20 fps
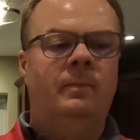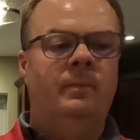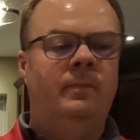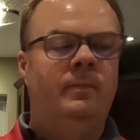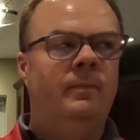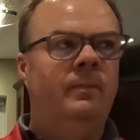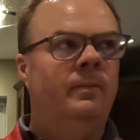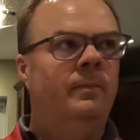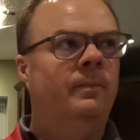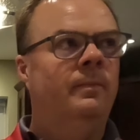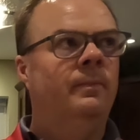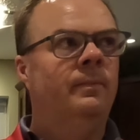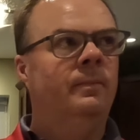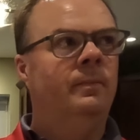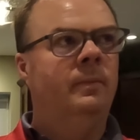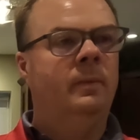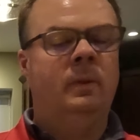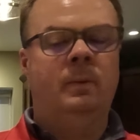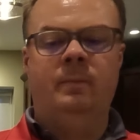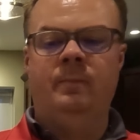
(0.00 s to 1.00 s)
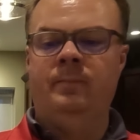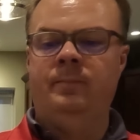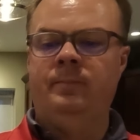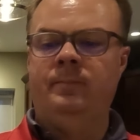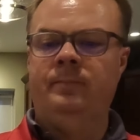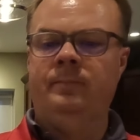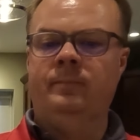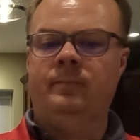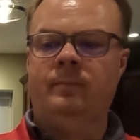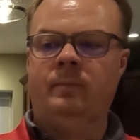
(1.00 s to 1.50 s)

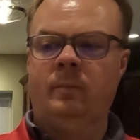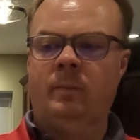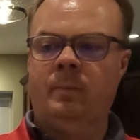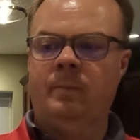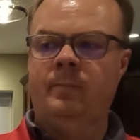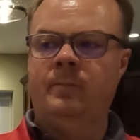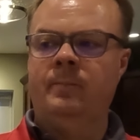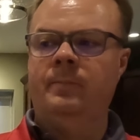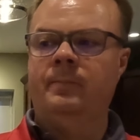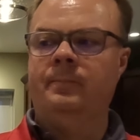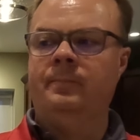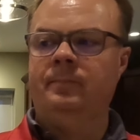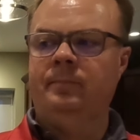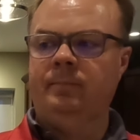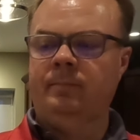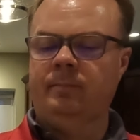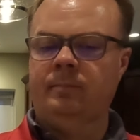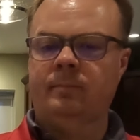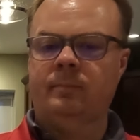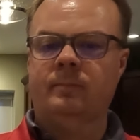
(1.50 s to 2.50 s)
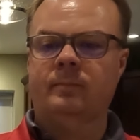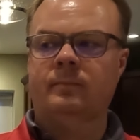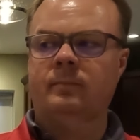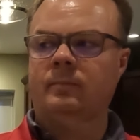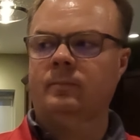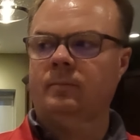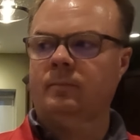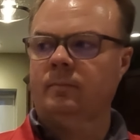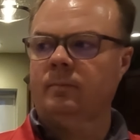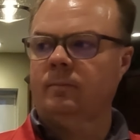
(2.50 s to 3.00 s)

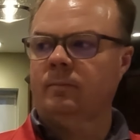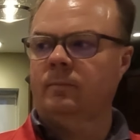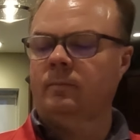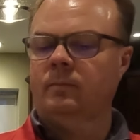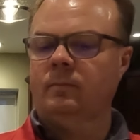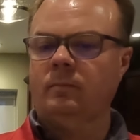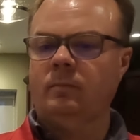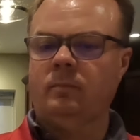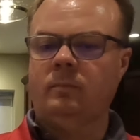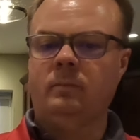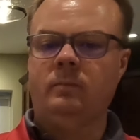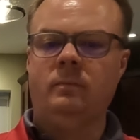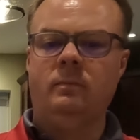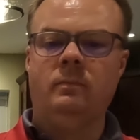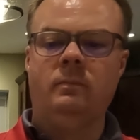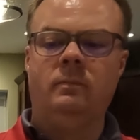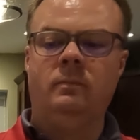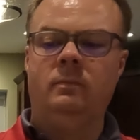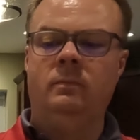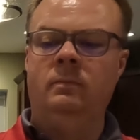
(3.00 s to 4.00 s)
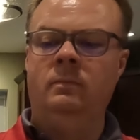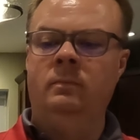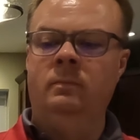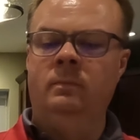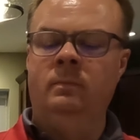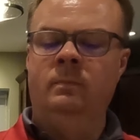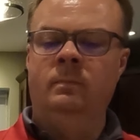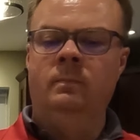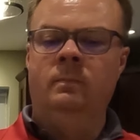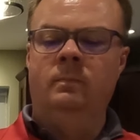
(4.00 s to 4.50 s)

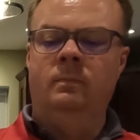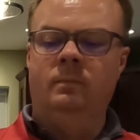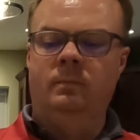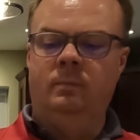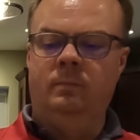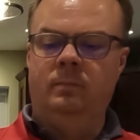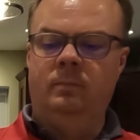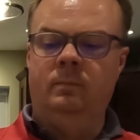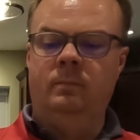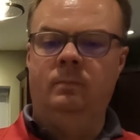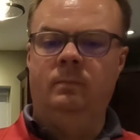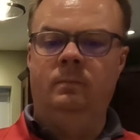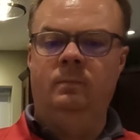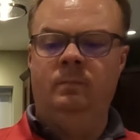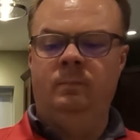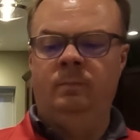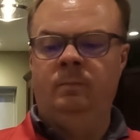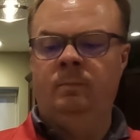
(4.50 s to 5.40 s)
The person shown says nothing.